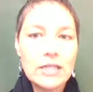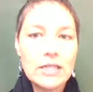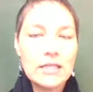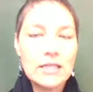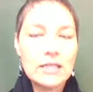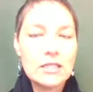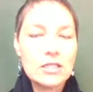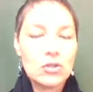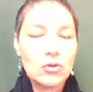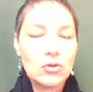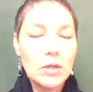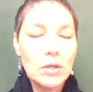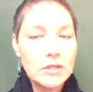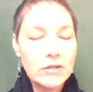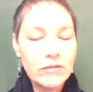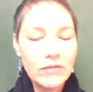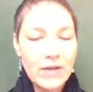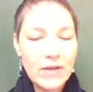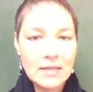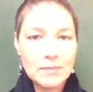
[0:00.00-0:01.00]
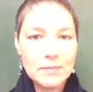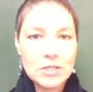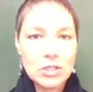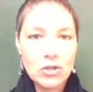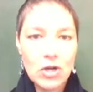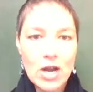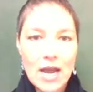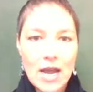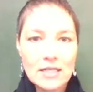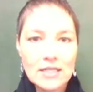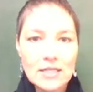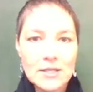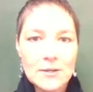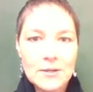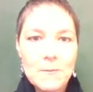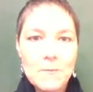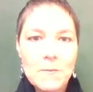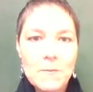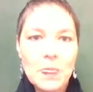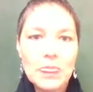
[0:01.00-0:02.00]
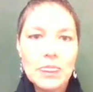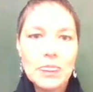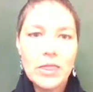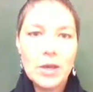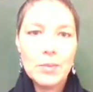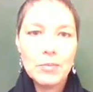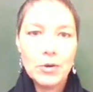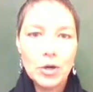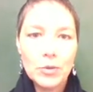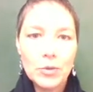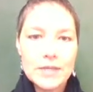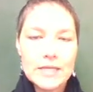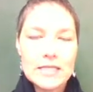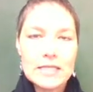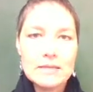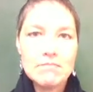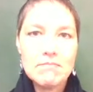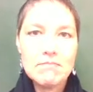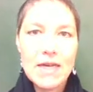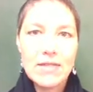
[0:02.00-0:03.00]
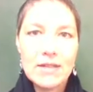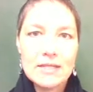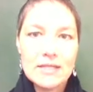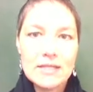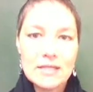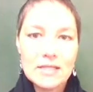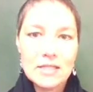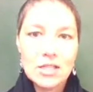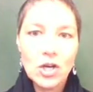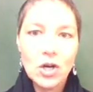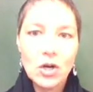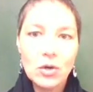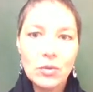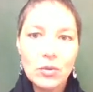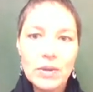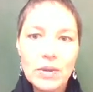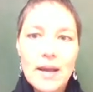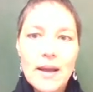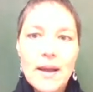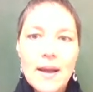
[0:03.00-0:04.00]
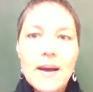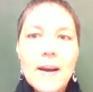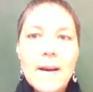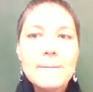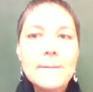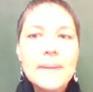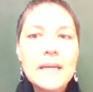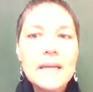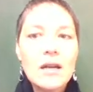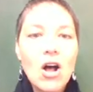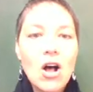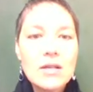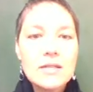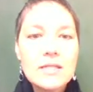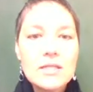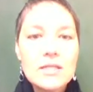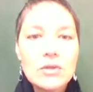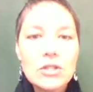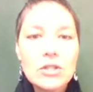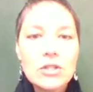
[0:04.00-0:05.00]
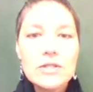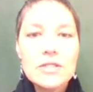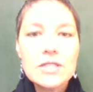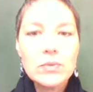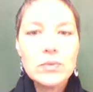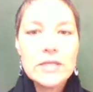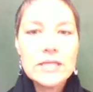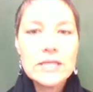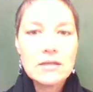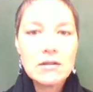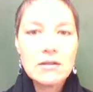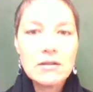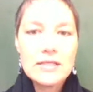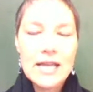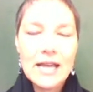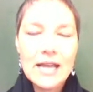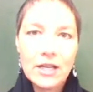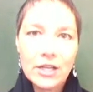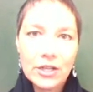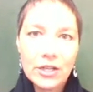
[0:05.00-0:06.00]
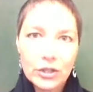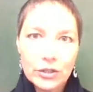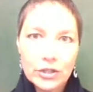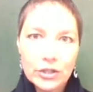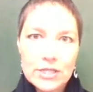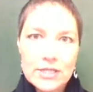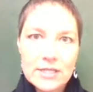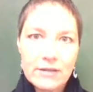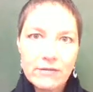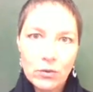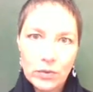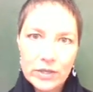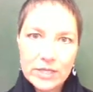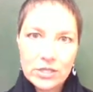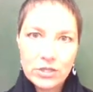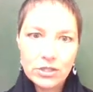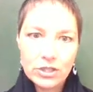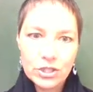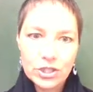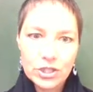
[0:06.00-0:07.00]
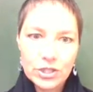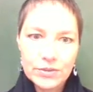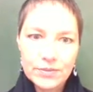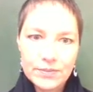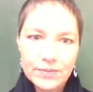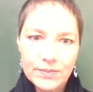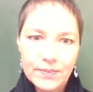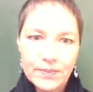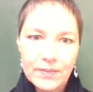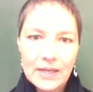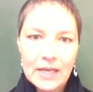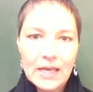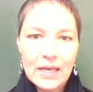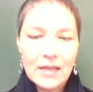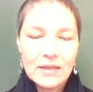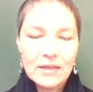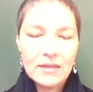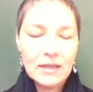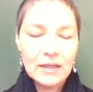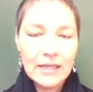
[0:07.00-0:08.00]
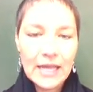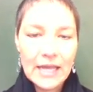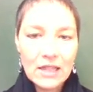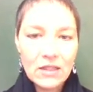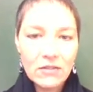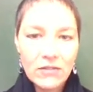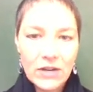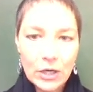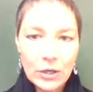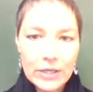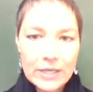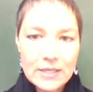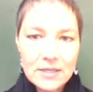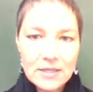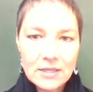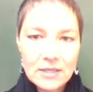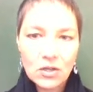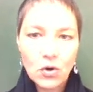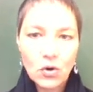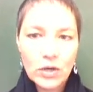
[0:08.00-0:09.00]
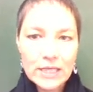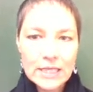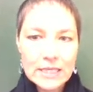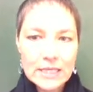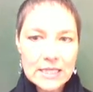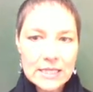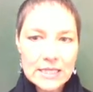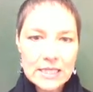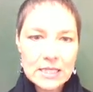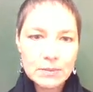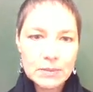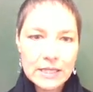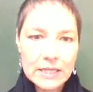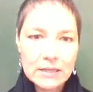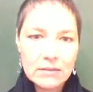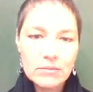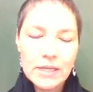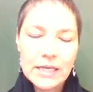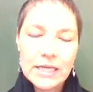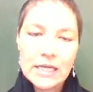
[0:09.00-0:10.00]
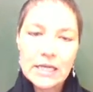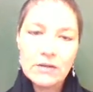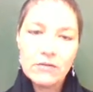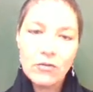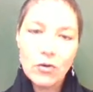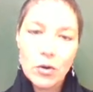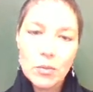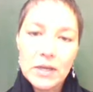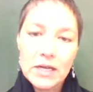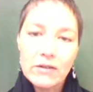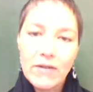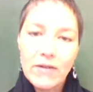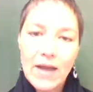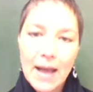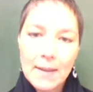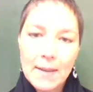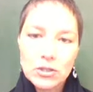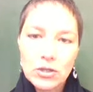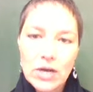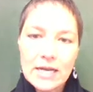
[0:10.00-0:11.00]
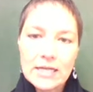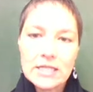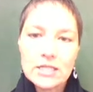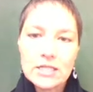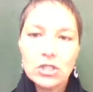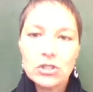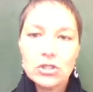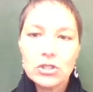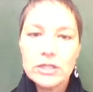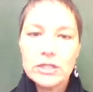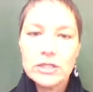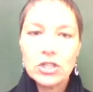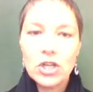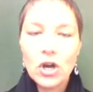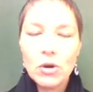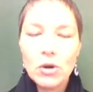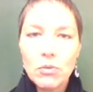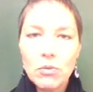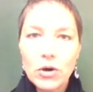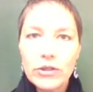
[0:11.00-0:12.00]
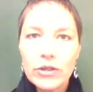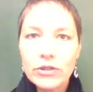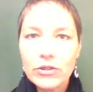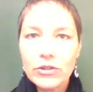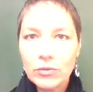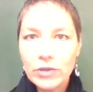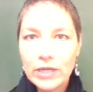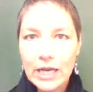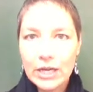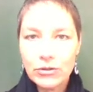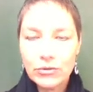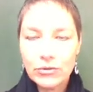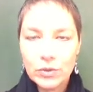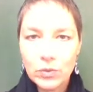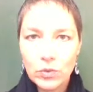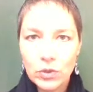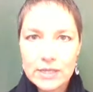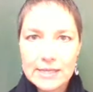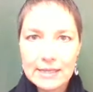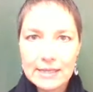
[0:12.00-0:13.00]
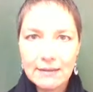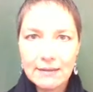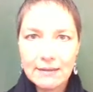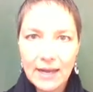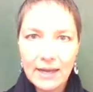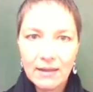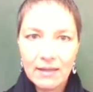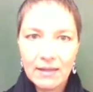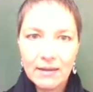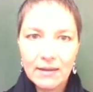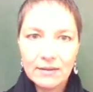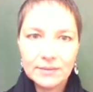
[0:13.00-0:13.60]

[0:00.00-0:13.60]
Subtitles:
in a descriptive abstract, the purpose, methods, and scope, but it also includes the results and conclusions of the research. The length varies according to discipline, but an informative abstract is usually no more than 300 words in length.